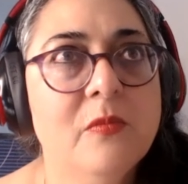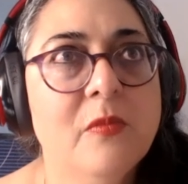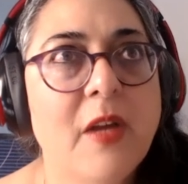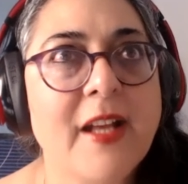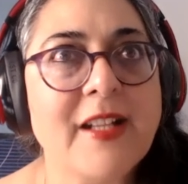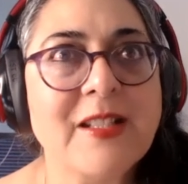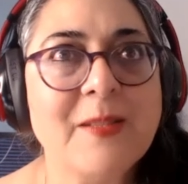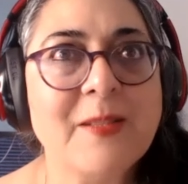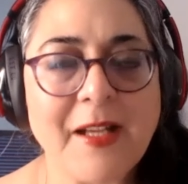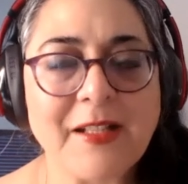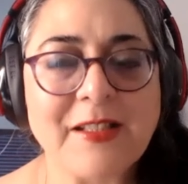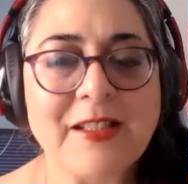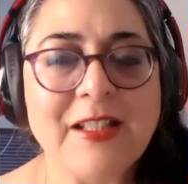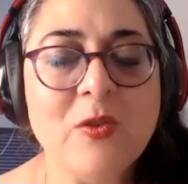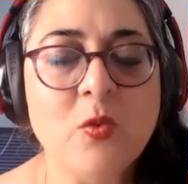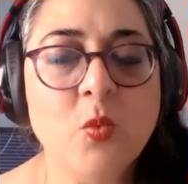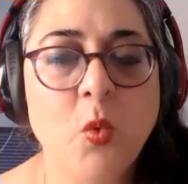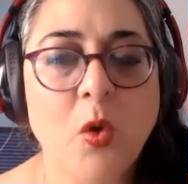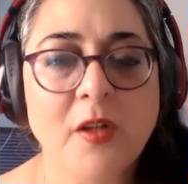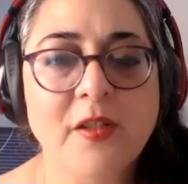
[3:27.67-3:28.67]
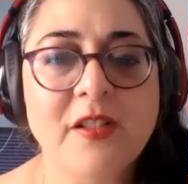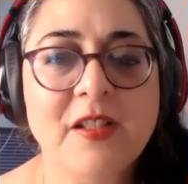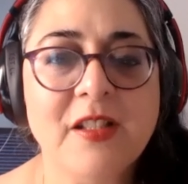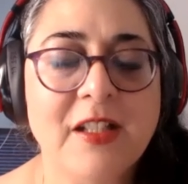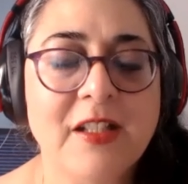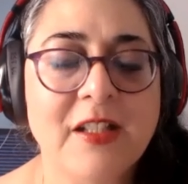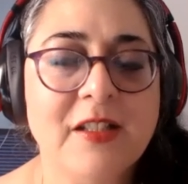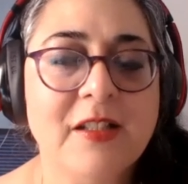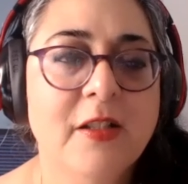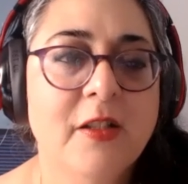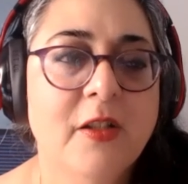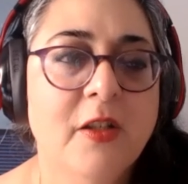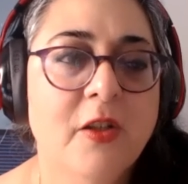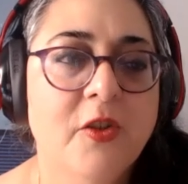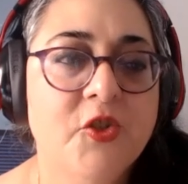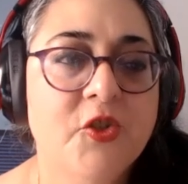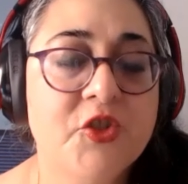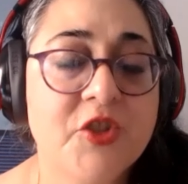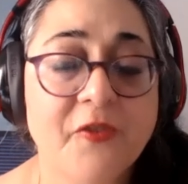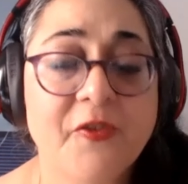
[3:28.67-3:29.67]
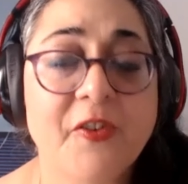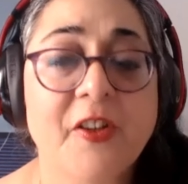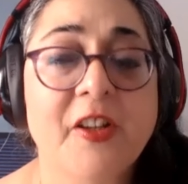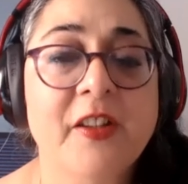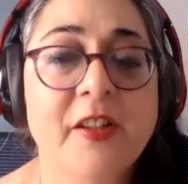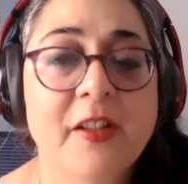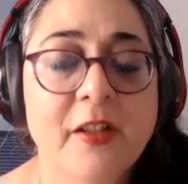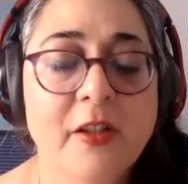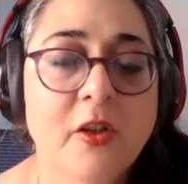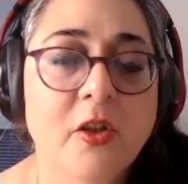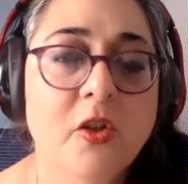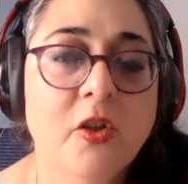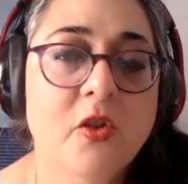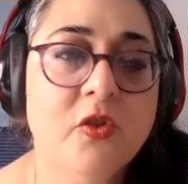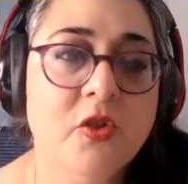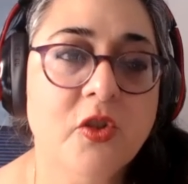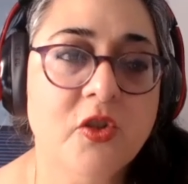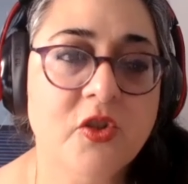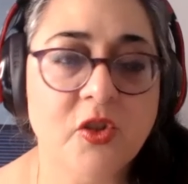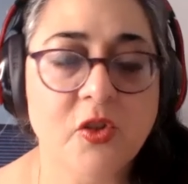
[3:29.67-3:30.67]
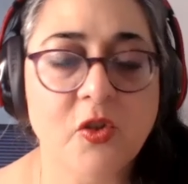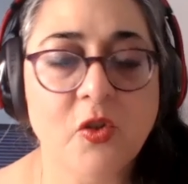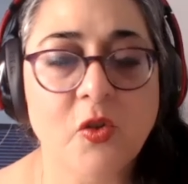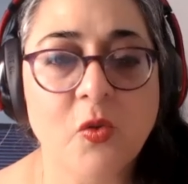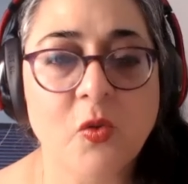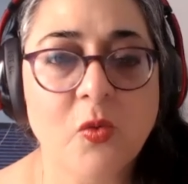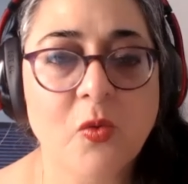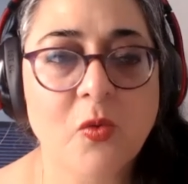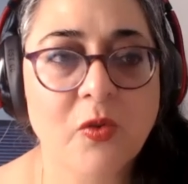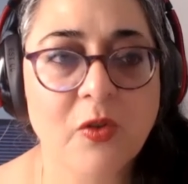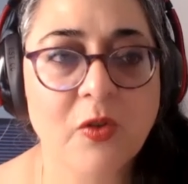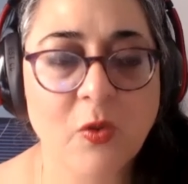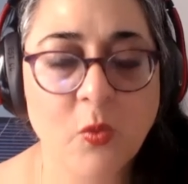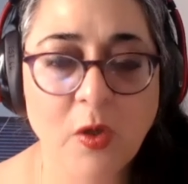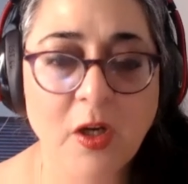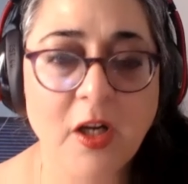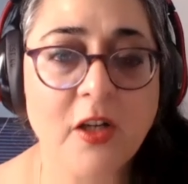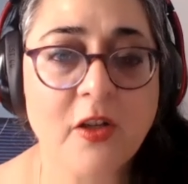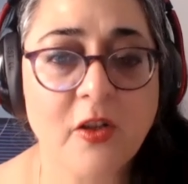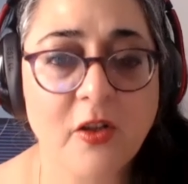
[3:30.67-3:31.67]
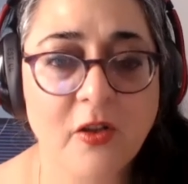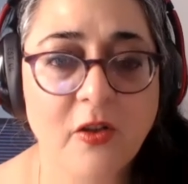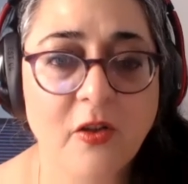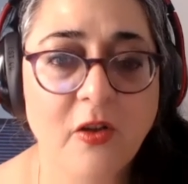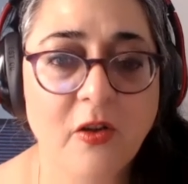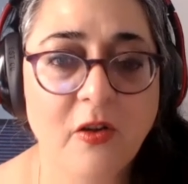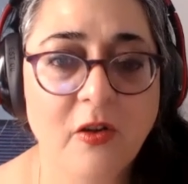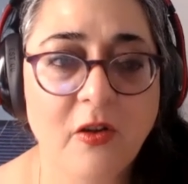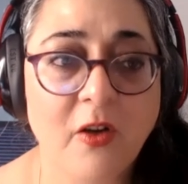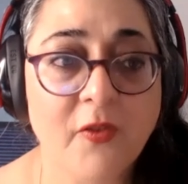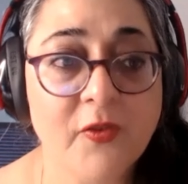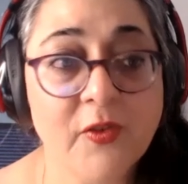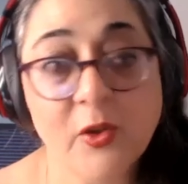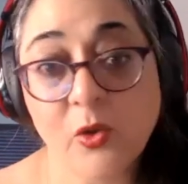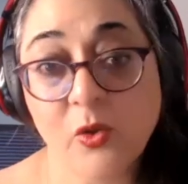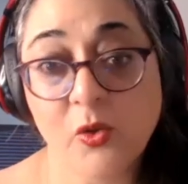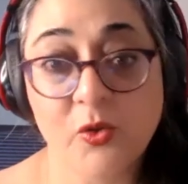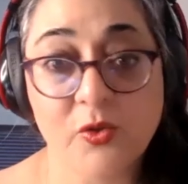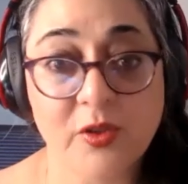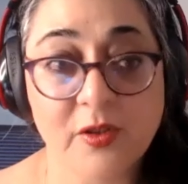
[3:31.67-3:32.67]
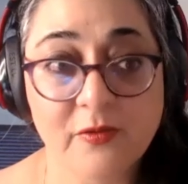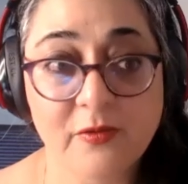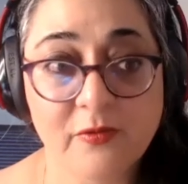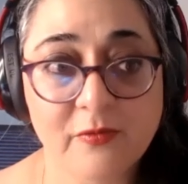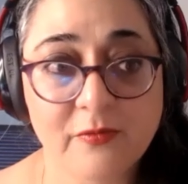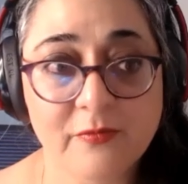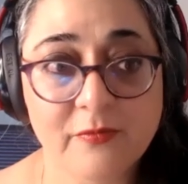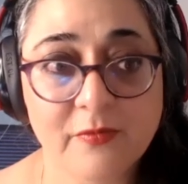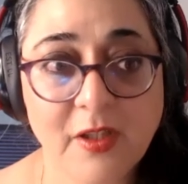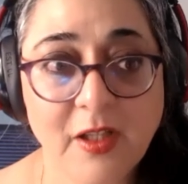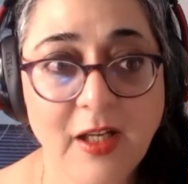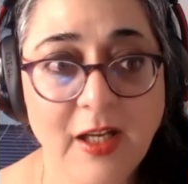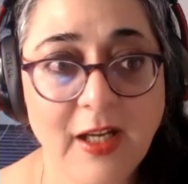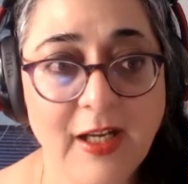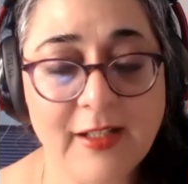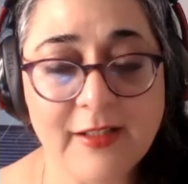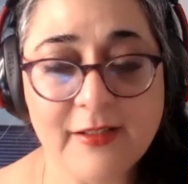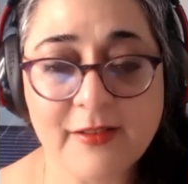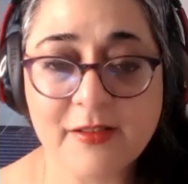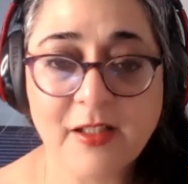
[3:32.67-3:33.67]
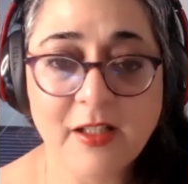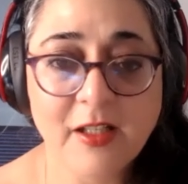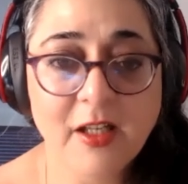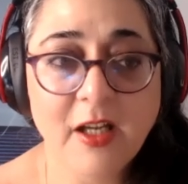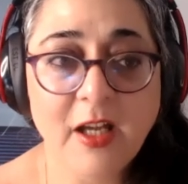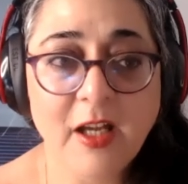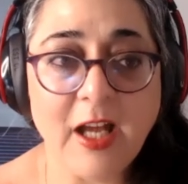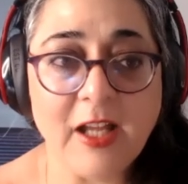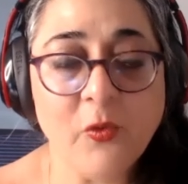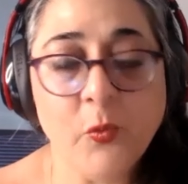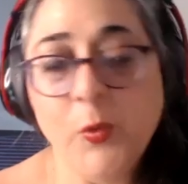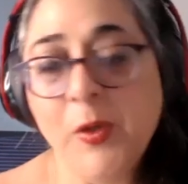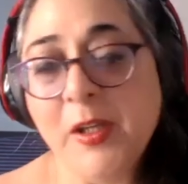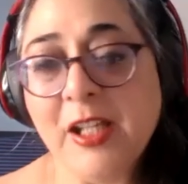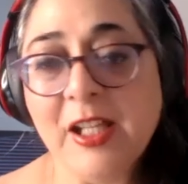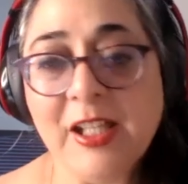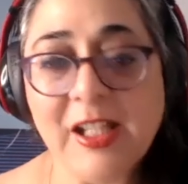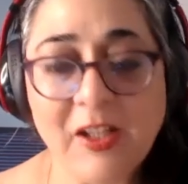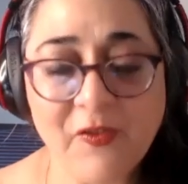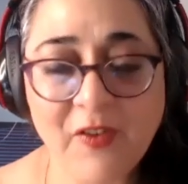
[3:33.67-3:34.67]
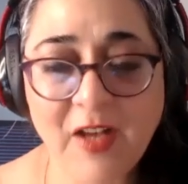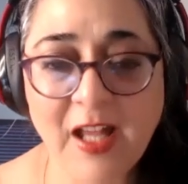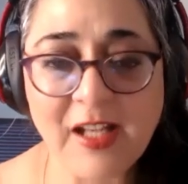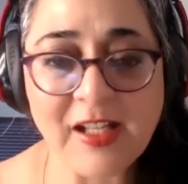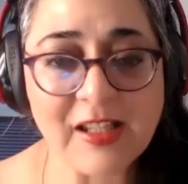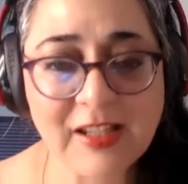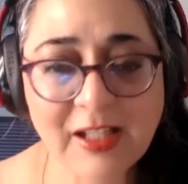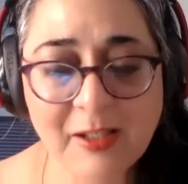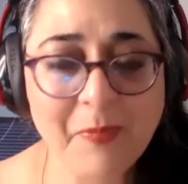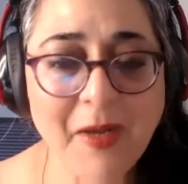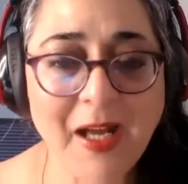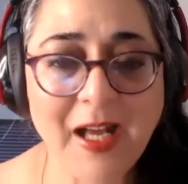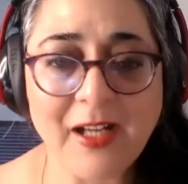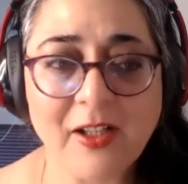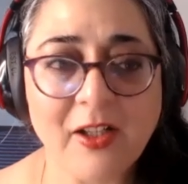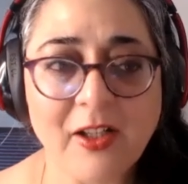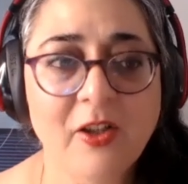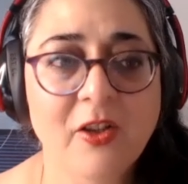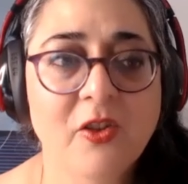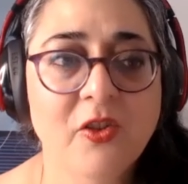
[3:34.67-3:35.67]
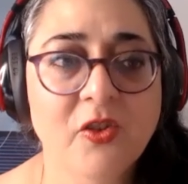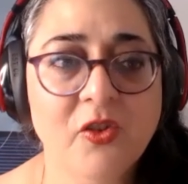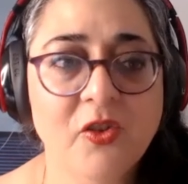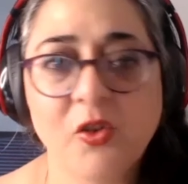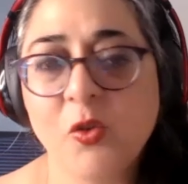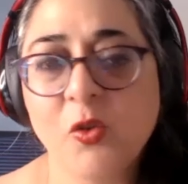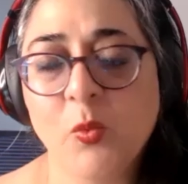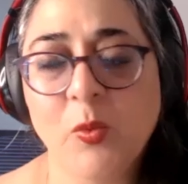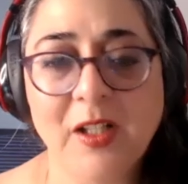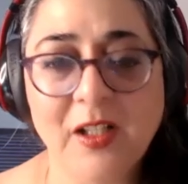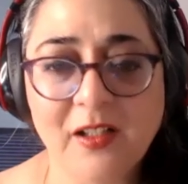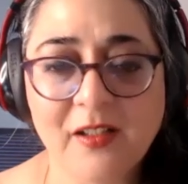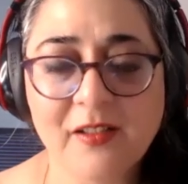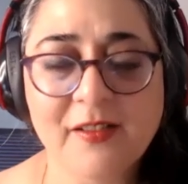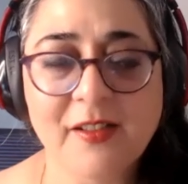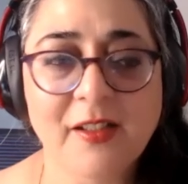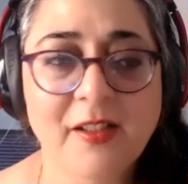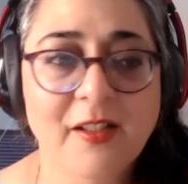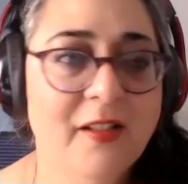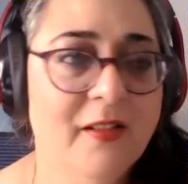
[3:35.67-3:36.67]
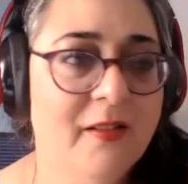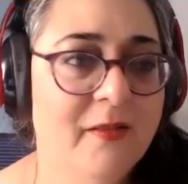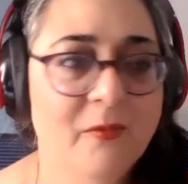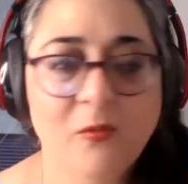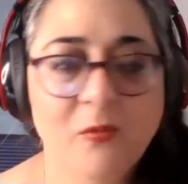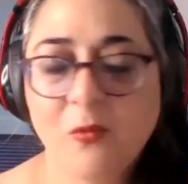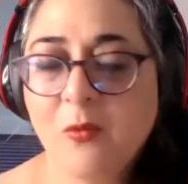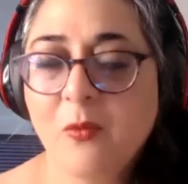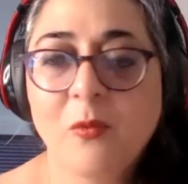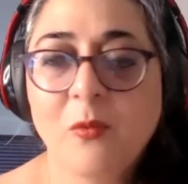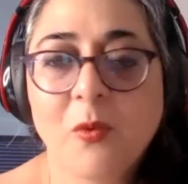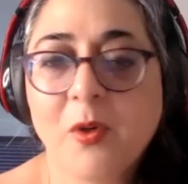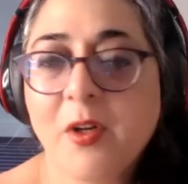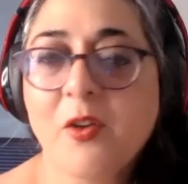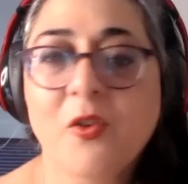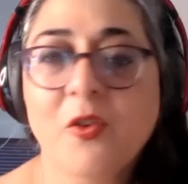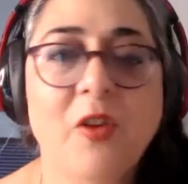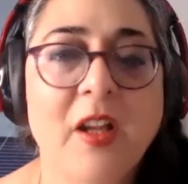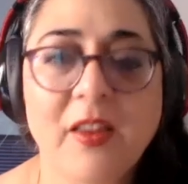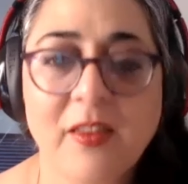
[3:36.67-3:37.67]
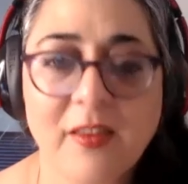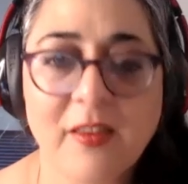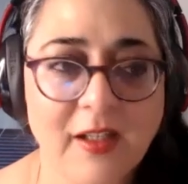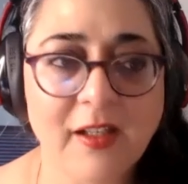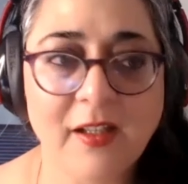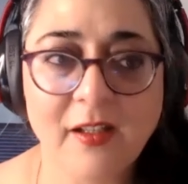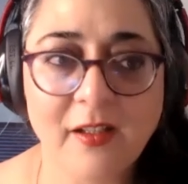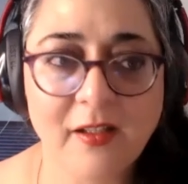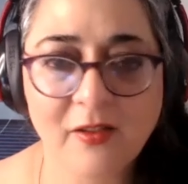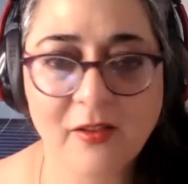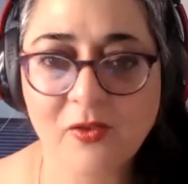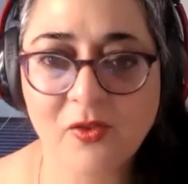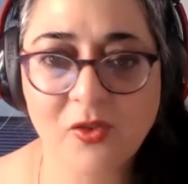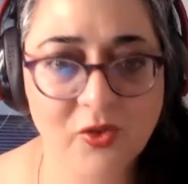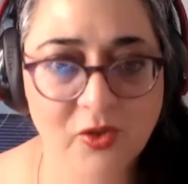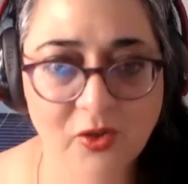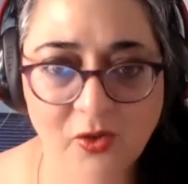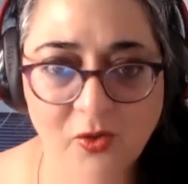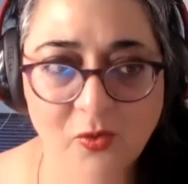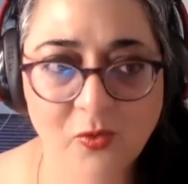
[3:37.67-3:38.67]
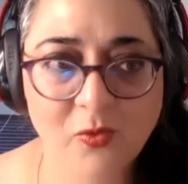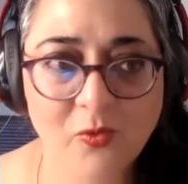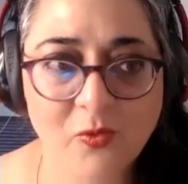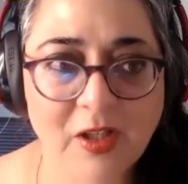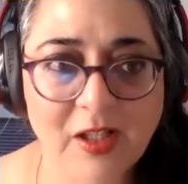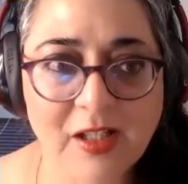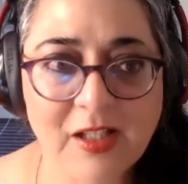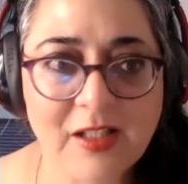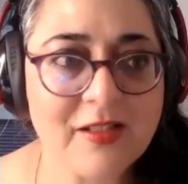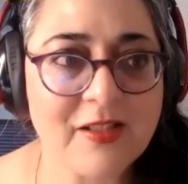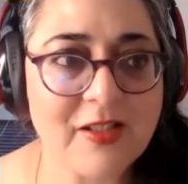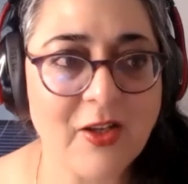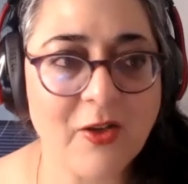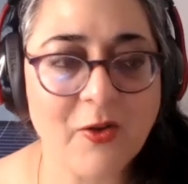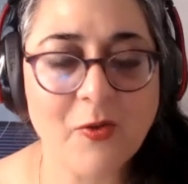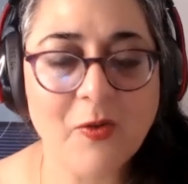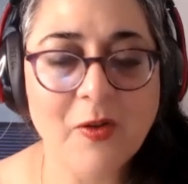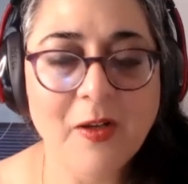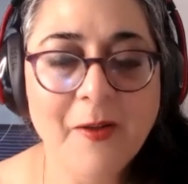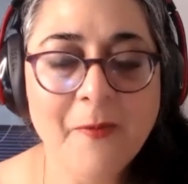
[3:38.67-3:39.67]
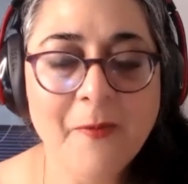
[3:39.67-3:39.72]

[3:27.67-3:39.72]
expected, wanted, driven to do the work of the Lord. And if we can give anything back to the world, what a great thing to do, right? So